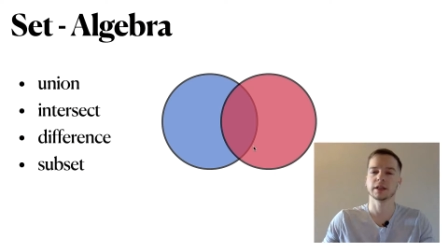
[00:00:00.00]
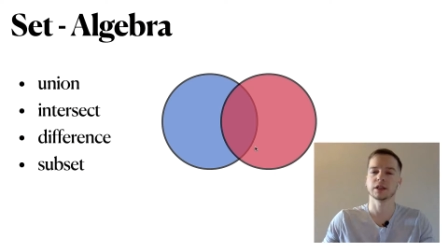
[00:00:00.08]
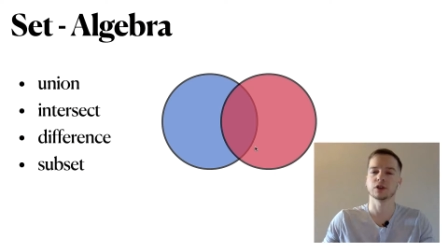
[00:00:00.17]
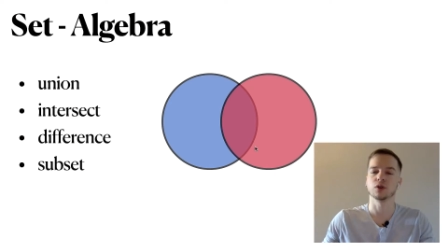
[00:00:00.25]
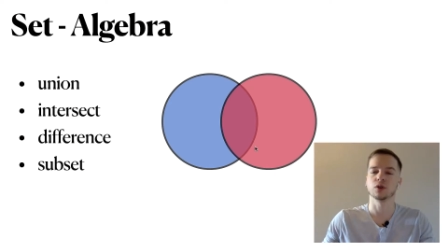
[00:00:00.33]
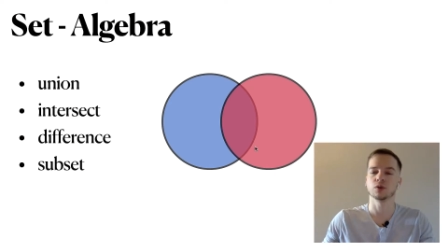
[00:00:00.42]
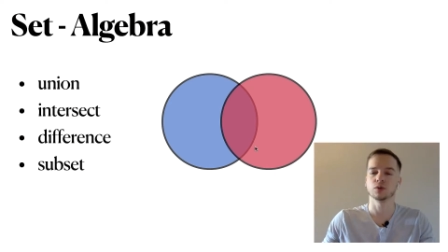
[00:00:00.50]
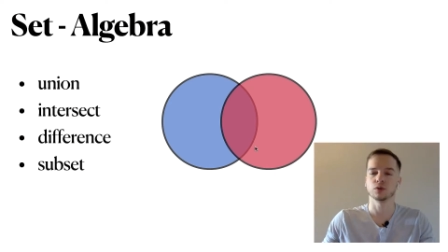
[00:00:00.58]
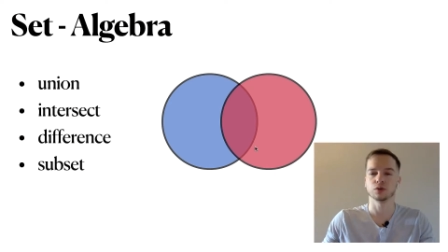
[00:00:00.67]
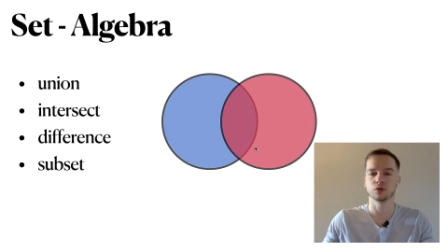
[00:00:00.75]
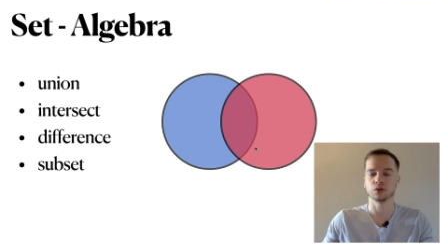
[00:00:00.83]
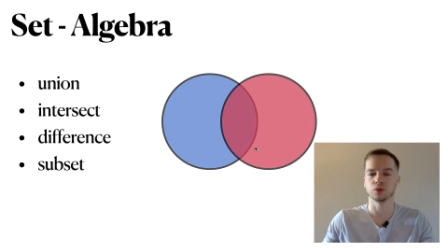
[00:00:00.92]
that
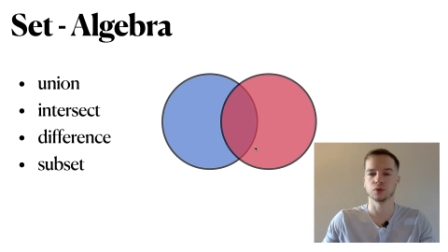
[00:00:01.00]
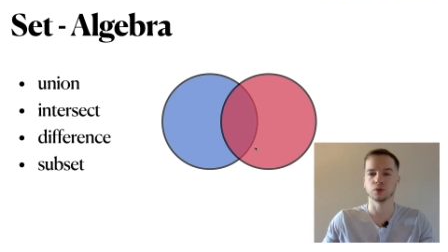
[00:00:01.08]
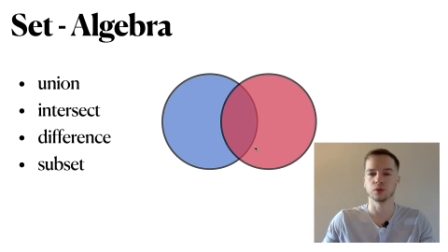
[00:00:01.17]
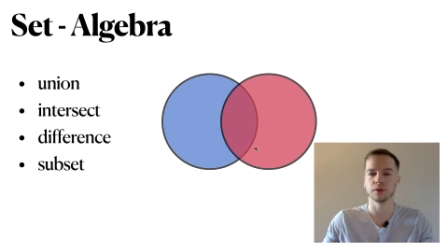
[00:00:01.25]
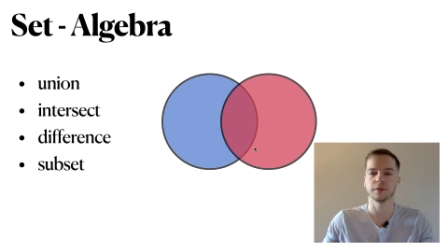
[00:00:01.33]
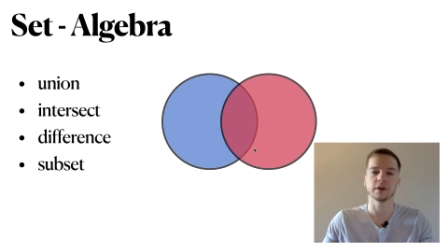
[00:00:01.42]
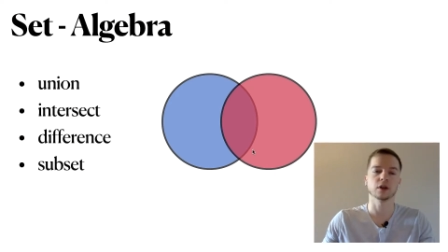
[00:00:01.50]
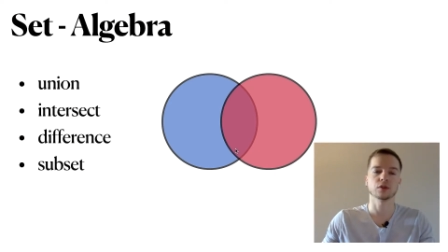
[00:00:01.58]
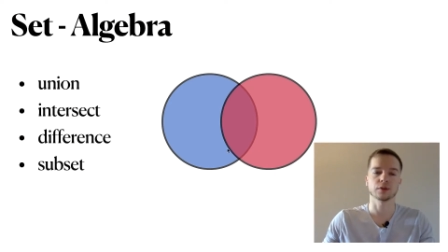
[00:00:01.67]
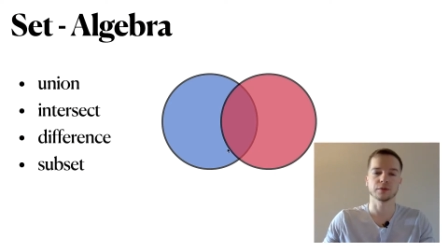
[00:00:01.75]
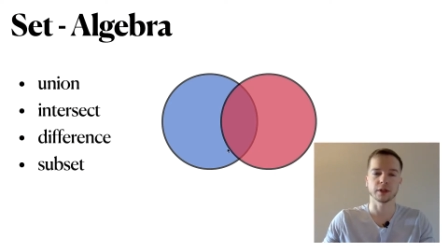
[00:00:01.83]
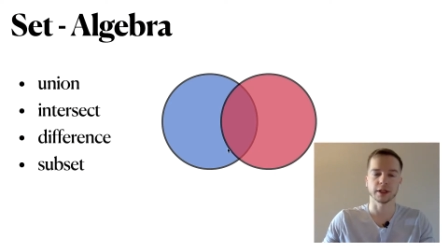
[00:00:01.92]
go to a
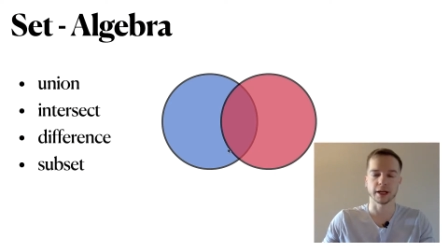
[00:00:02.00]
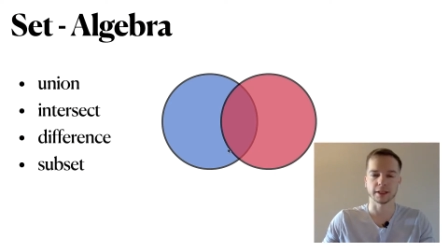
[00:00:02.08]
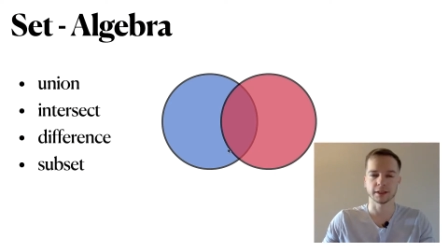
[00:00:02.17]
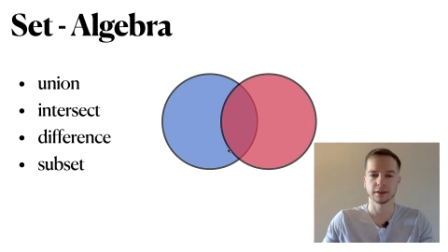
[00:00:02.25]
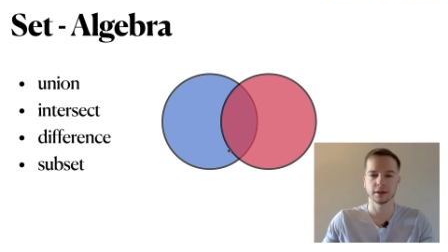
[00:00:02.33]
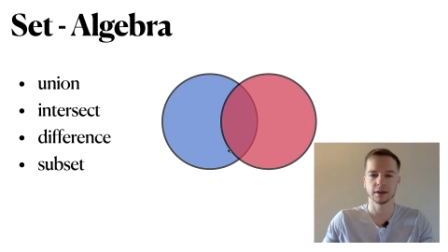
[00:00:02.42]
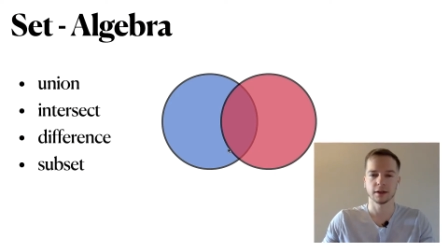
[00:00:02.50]
philosophy class.